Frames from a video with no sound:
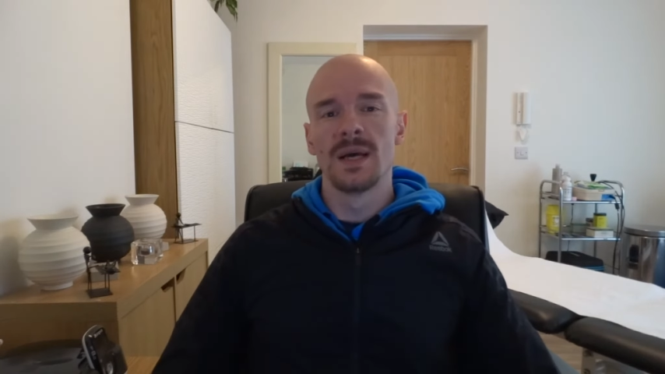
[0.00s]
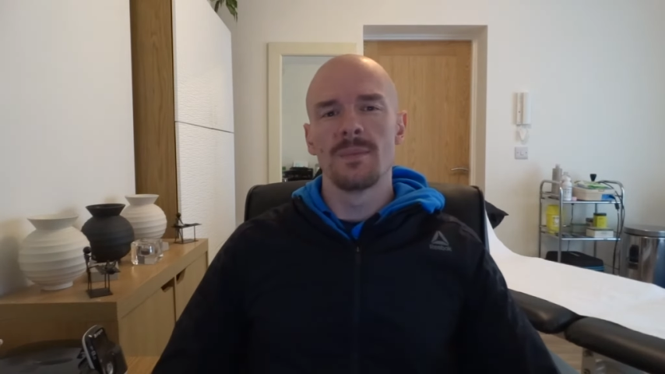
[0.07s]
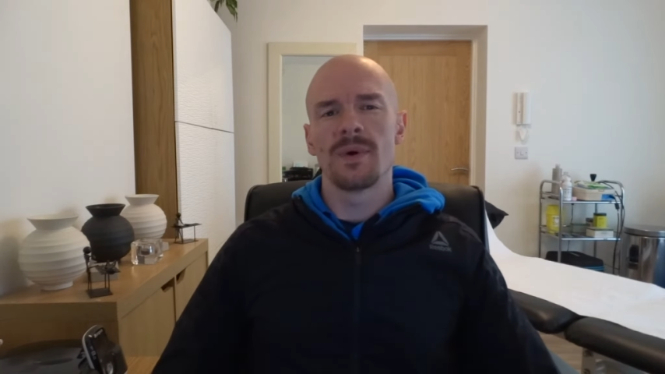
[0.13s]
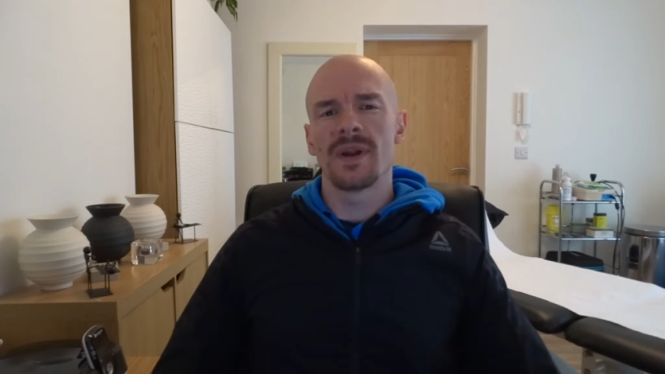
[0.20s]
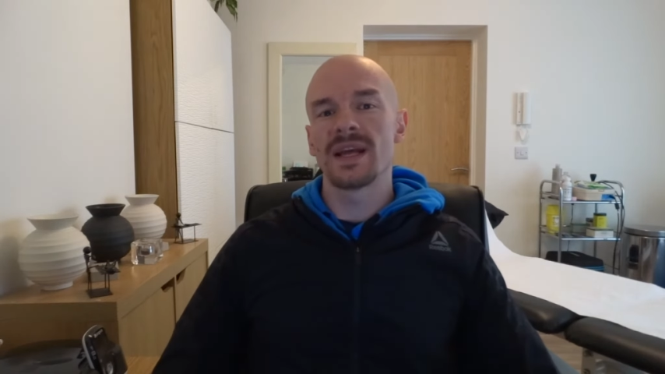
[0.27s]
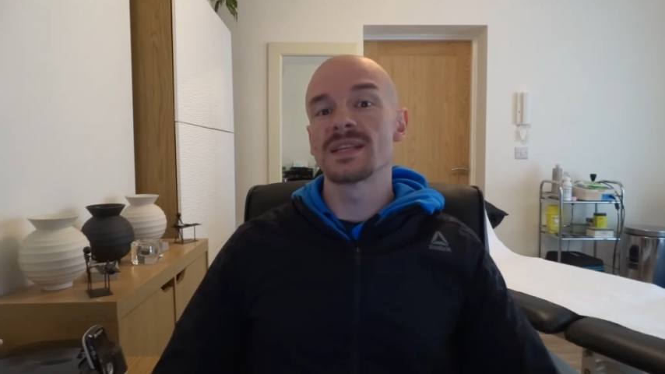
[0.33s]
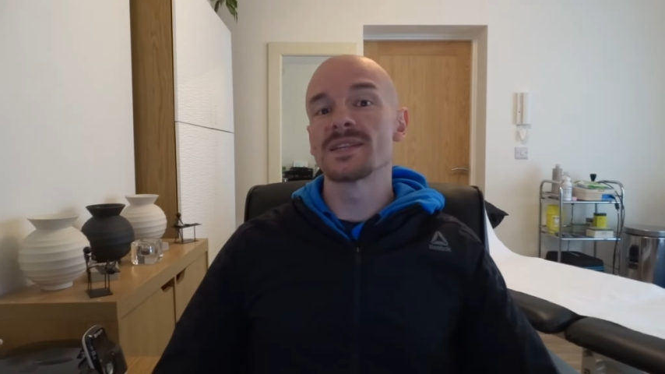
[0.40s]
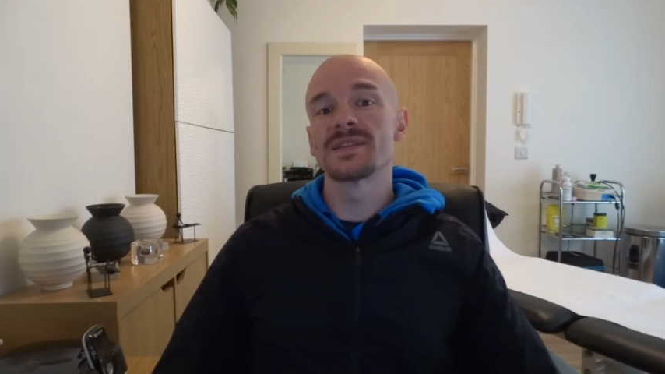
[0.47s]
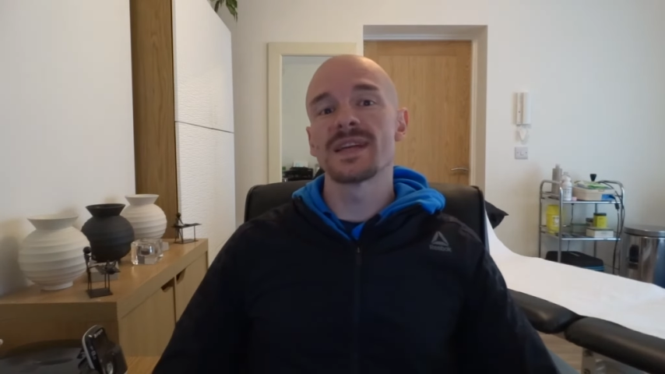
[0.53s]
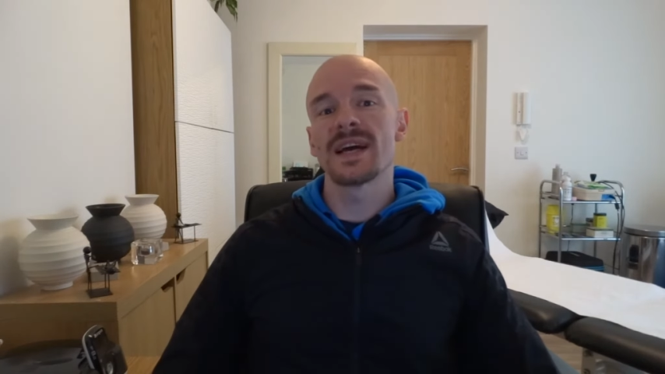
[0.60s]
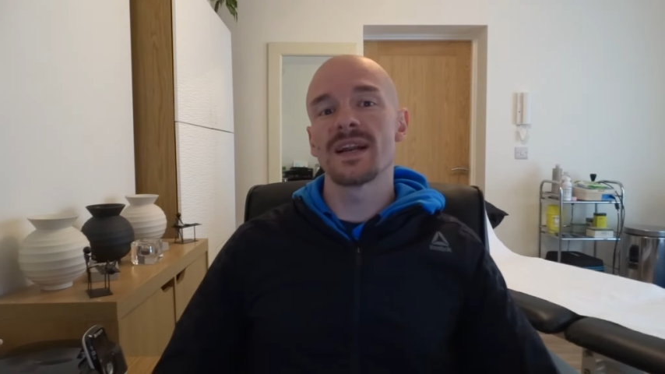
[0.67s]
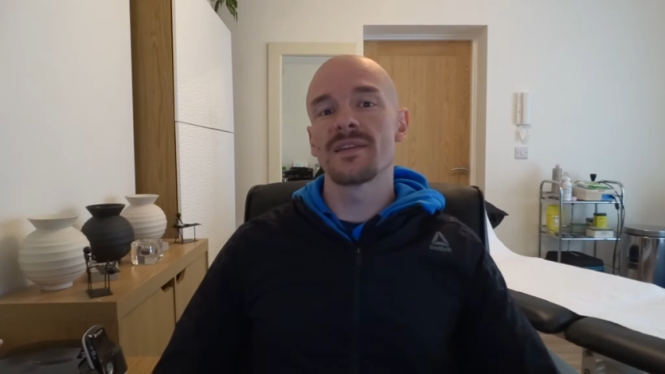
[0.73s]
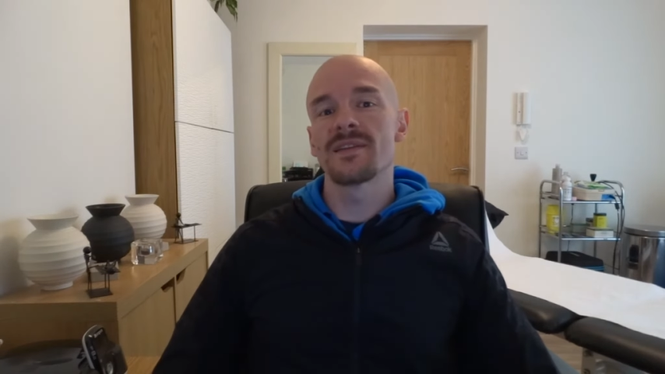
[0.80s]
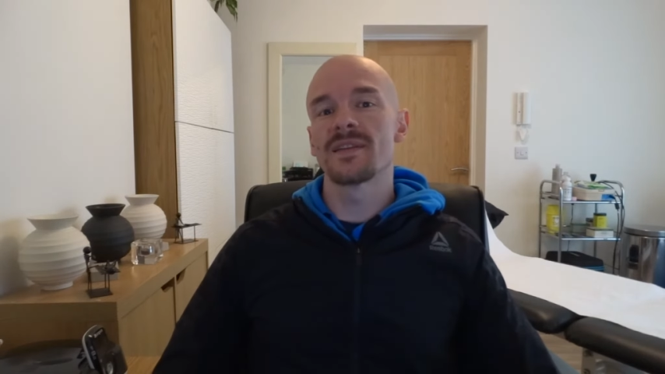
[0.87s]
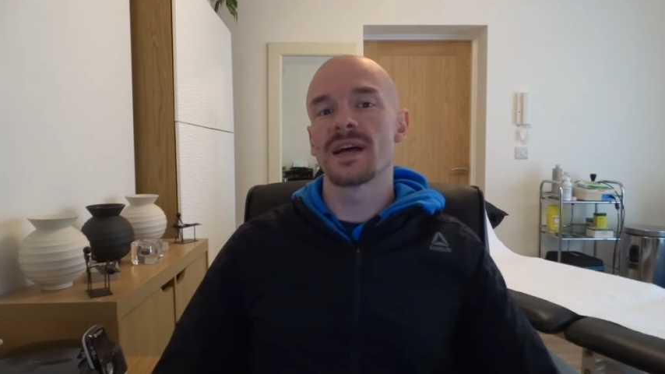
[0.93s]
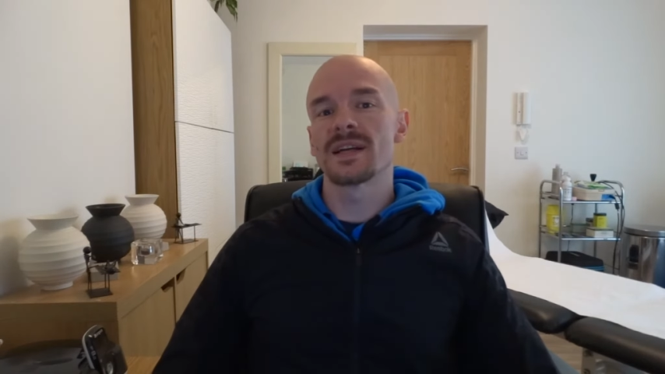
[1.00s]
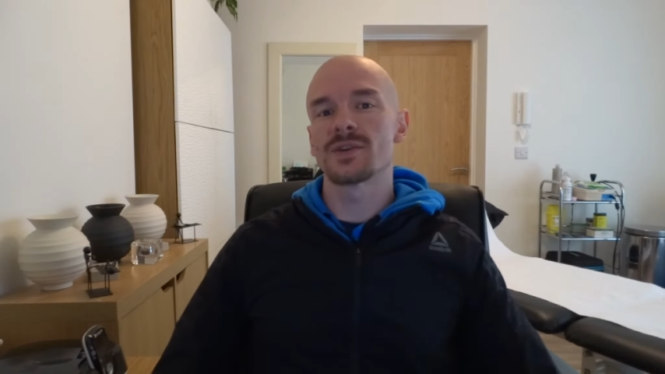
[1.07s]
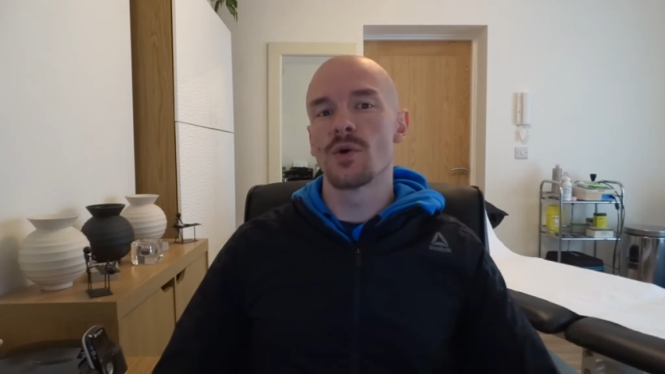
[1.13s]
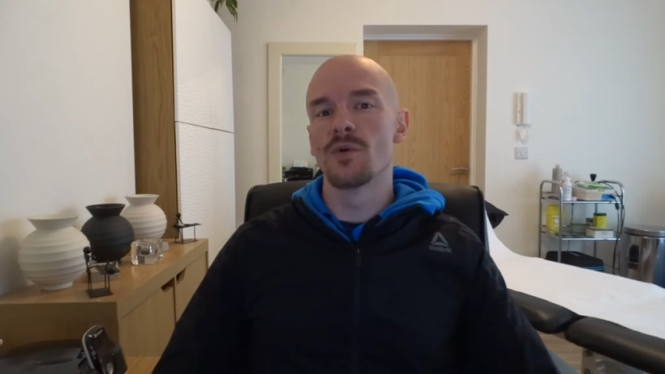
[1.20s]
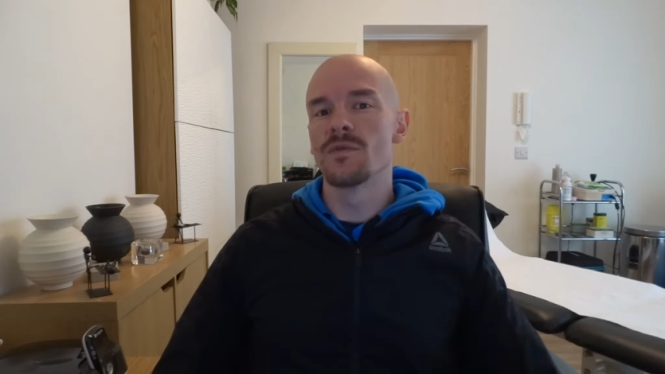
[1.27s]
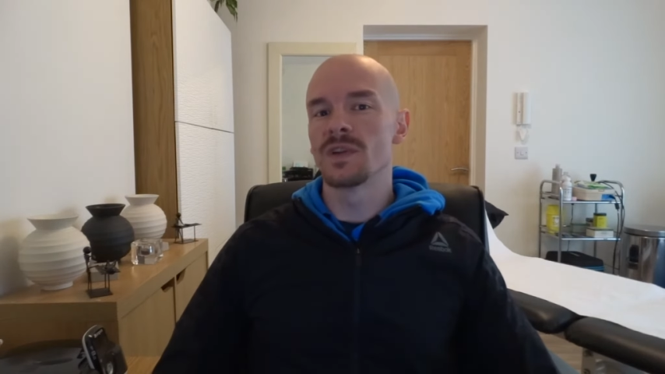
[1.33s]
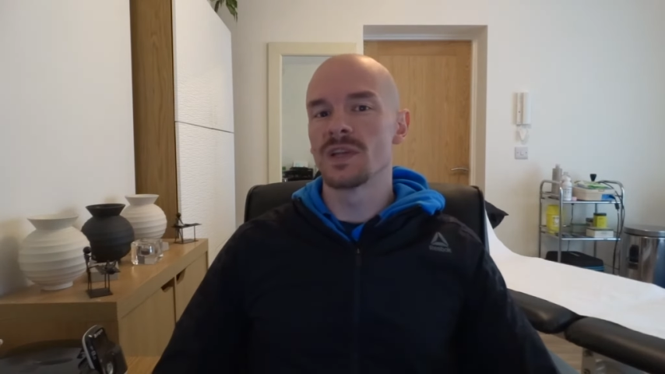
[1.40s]
But it isn't anything that's
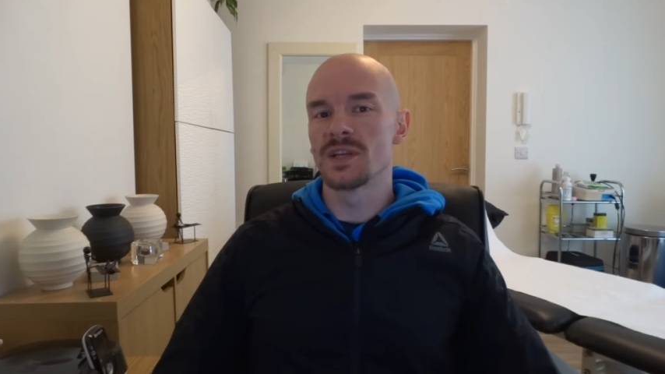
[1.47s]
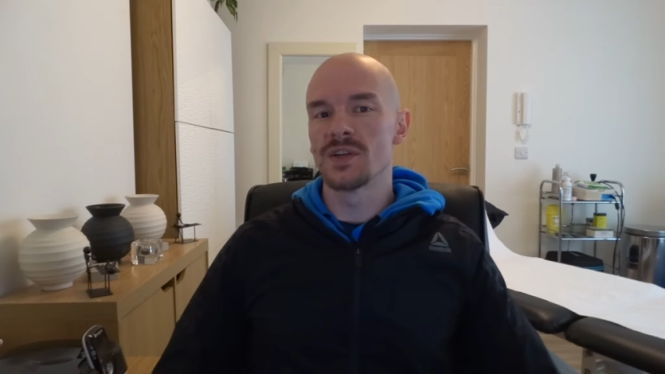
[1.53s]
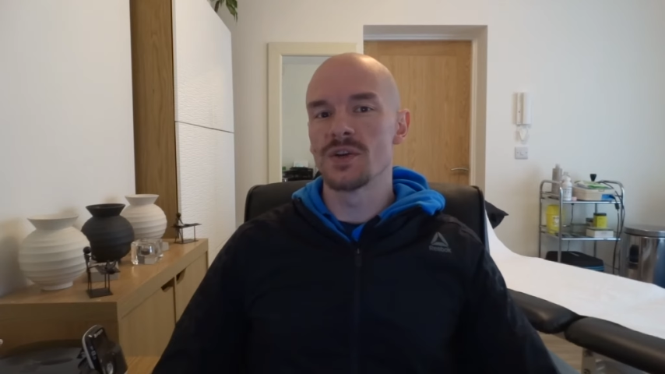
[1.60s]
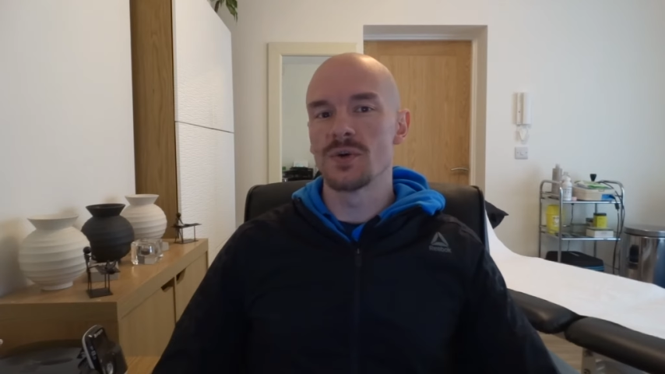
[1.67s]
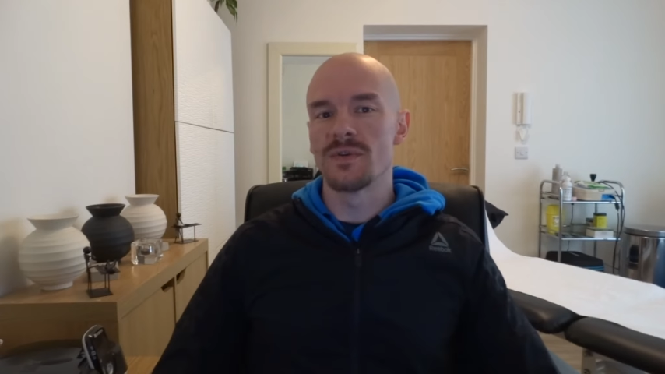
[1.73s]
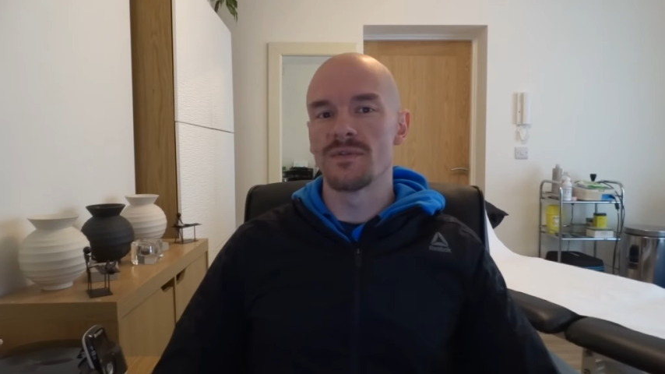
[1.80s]
overly new.